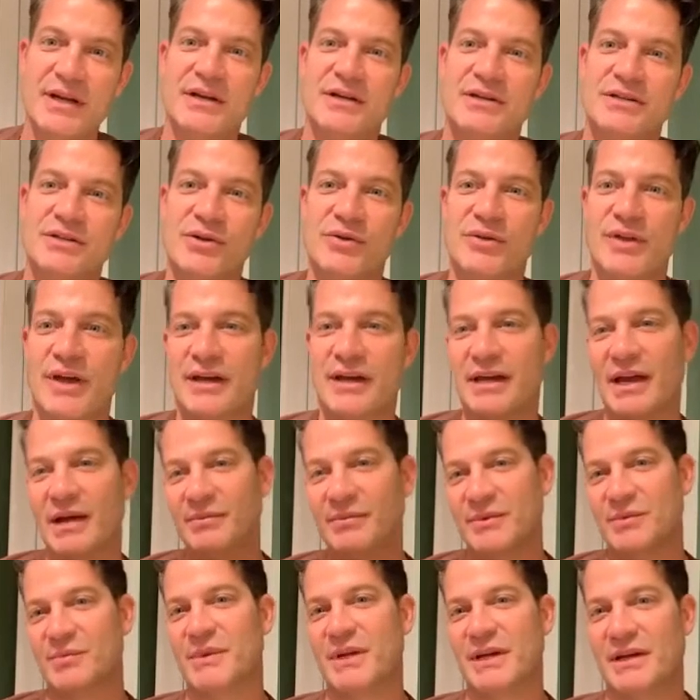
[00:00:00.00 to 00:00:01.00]
So they came
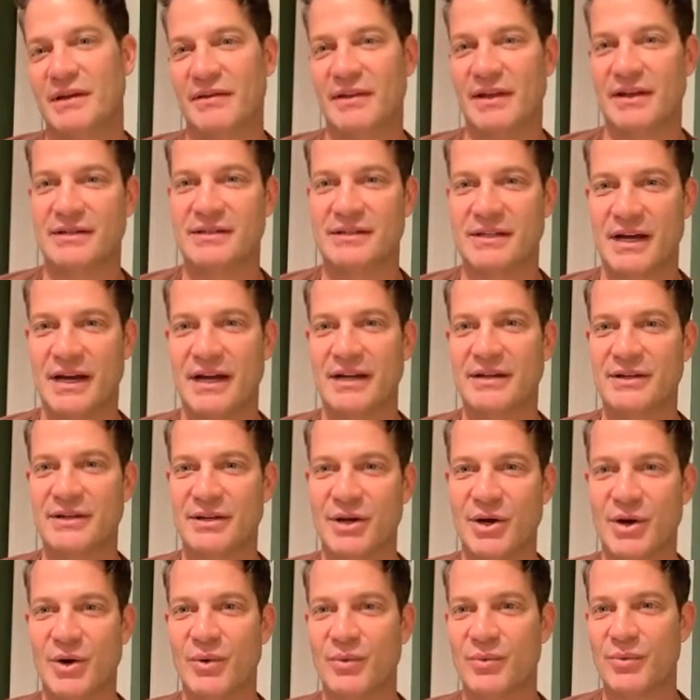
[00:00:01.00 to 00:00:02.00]
to me and they said,
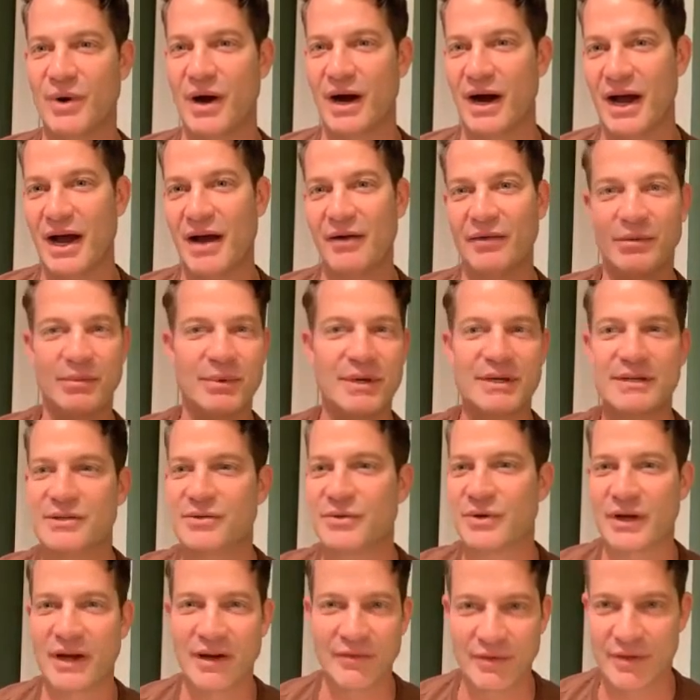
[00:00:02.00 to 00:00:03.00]
everybody's
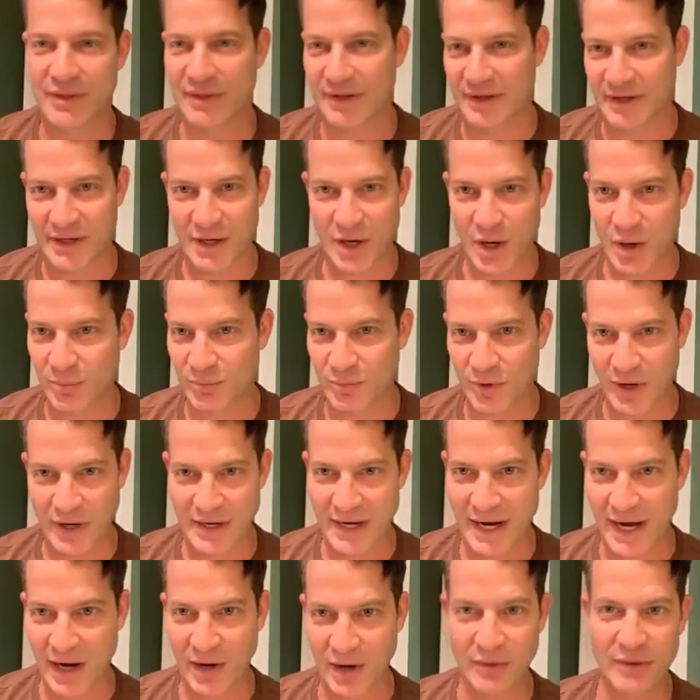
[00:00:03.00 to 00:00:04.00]
doing everything at home right
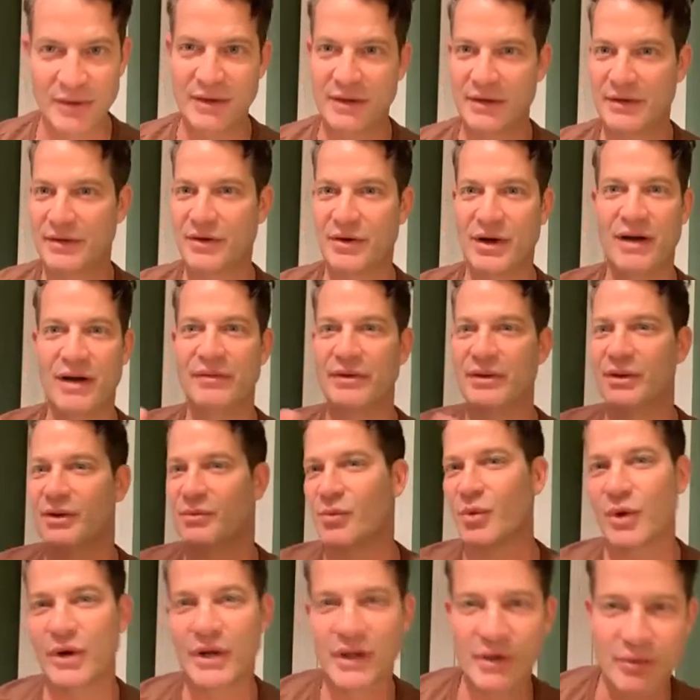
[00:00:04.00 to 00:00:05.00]
now. They're having their
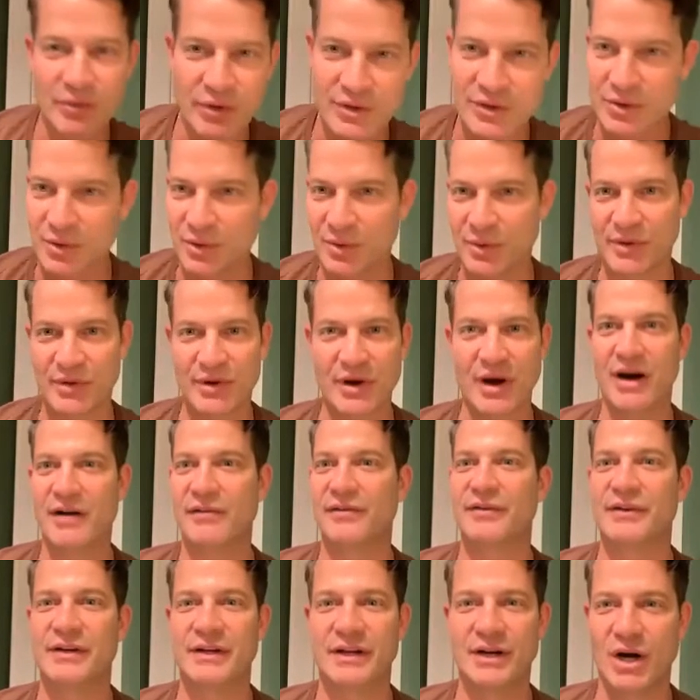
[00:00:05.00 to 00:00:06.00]
morning ritual with
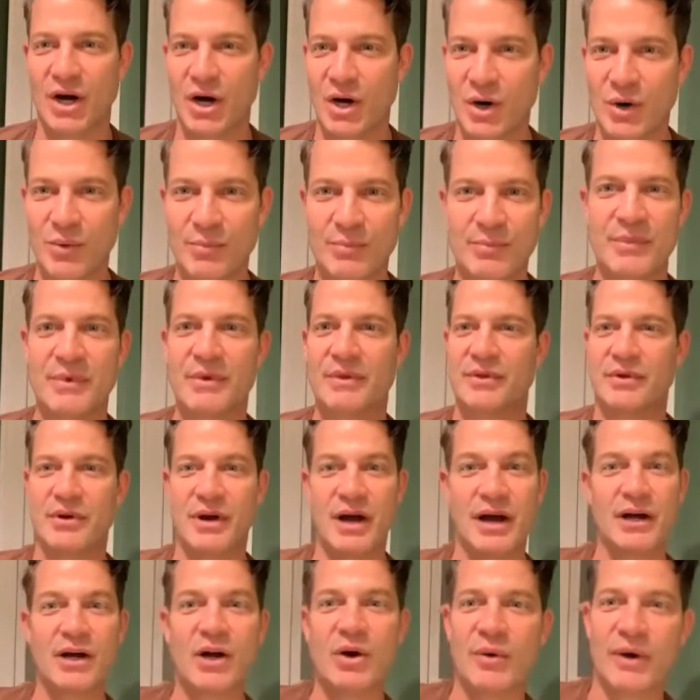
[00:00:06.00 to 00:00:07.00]
coffee at home. They're
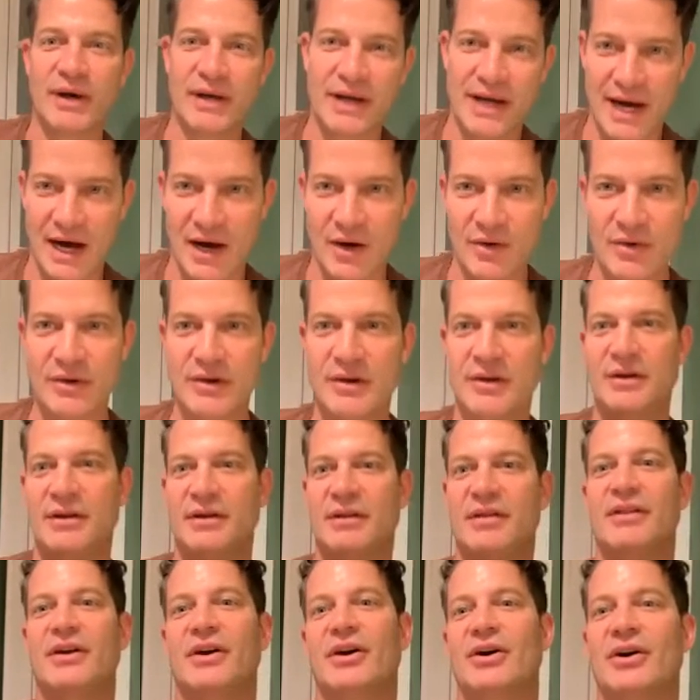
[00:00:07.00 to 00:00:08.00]
not going out.
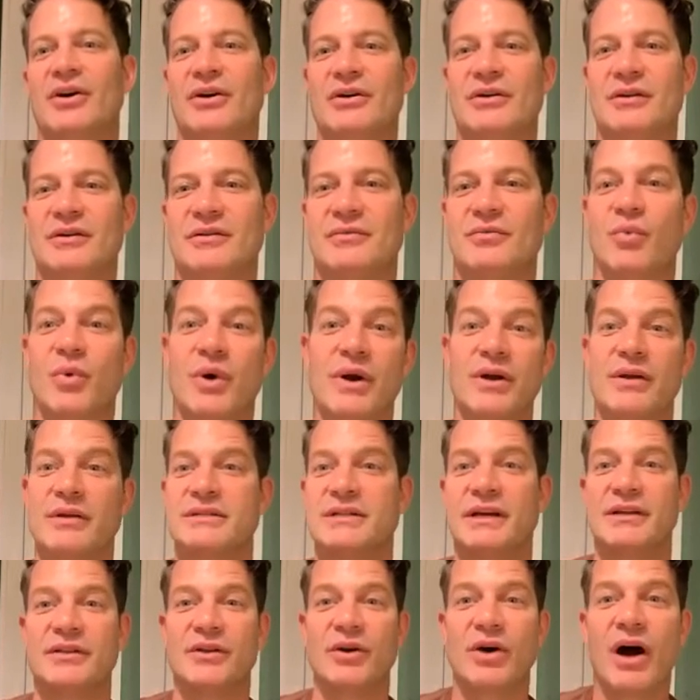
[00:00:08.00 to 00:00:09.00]
They want to
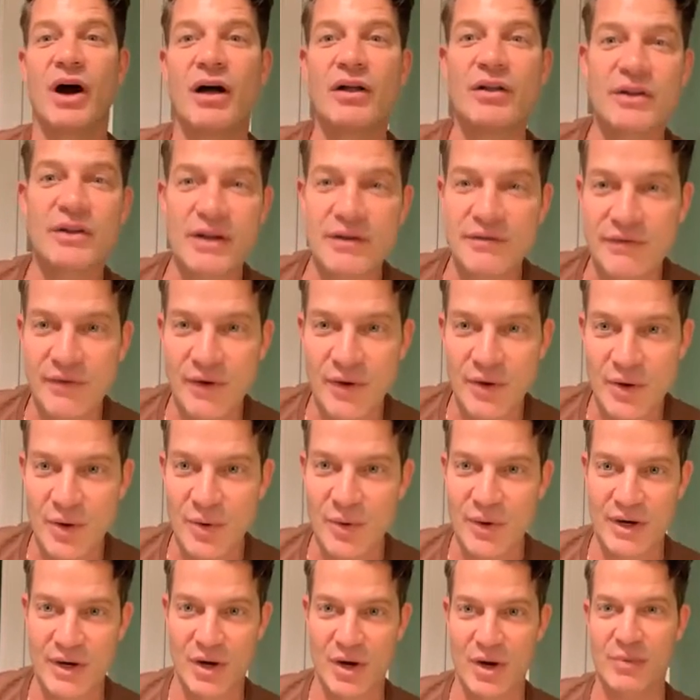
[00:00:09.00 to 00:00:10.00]
take their holiday photo
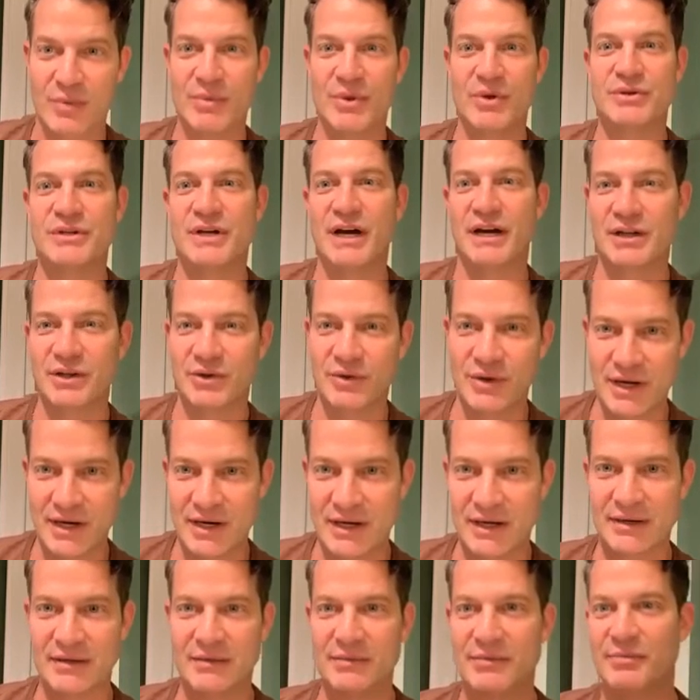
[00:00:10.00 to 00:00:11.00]
at home. They're
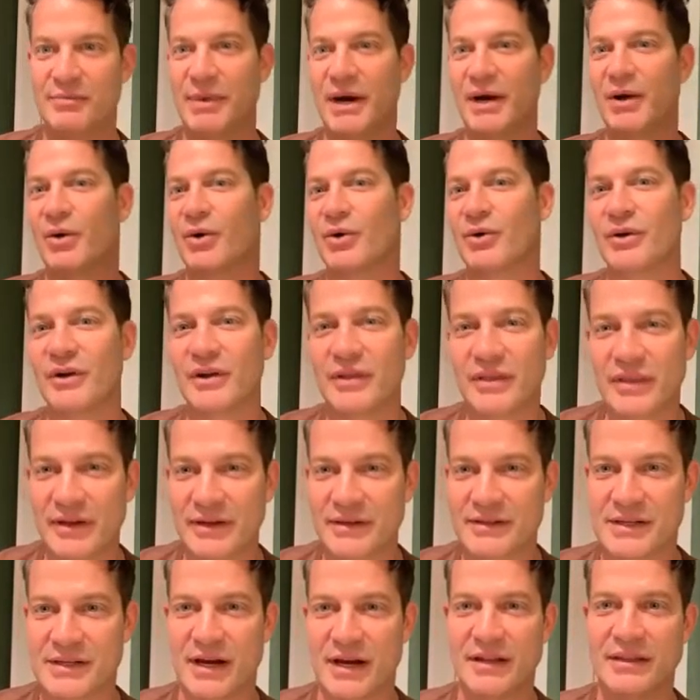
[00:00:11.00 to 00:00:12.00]
decorating by ordering
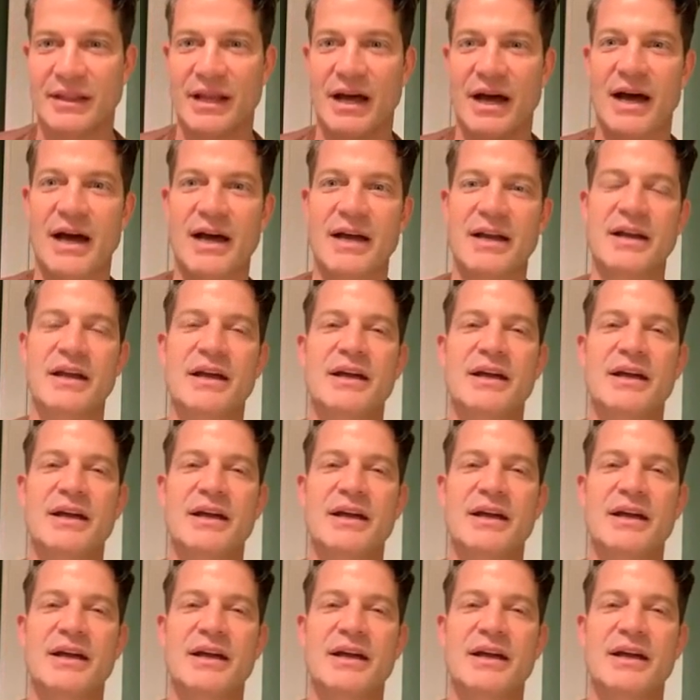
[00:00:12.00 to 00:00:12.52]
things online.